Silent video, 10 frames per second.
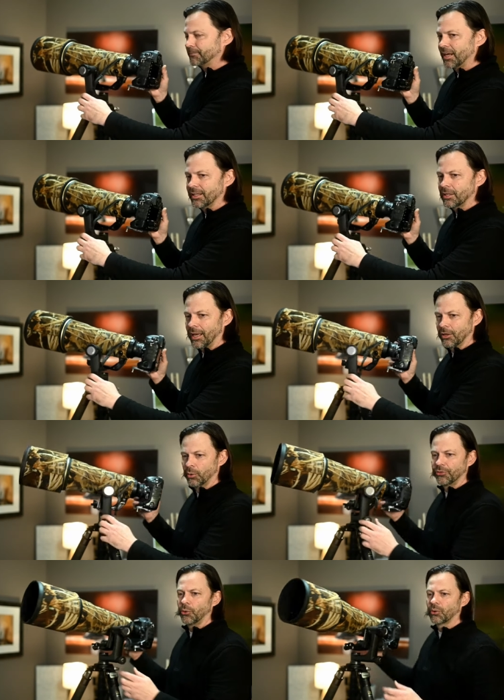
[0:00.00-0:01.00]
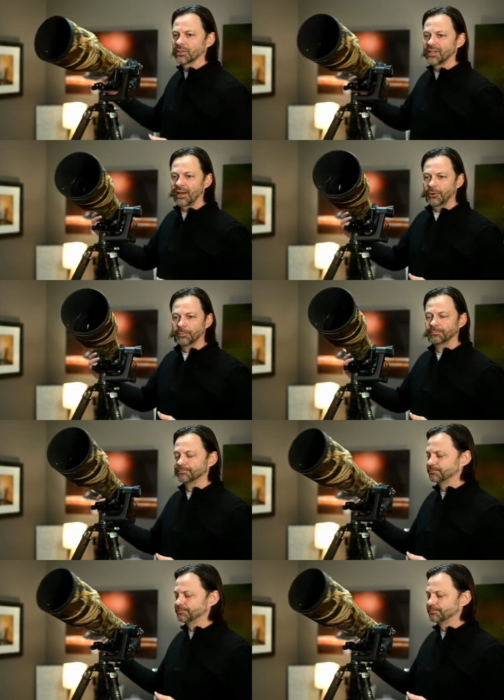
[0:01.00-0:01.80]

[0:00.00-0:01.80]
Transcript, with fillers: I, I go with the horizontal